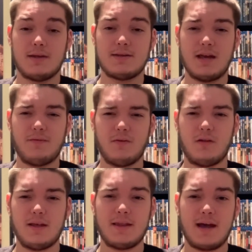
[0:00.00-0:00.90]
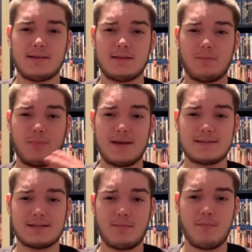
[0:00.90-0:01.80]
definitely not the
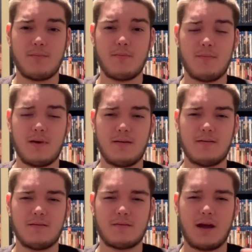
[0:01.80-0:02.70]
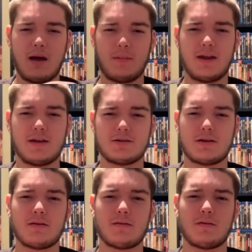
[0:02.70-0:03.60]
best
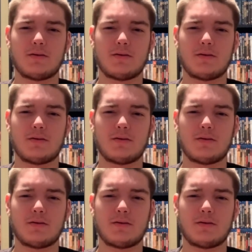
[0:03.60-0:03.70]
combination.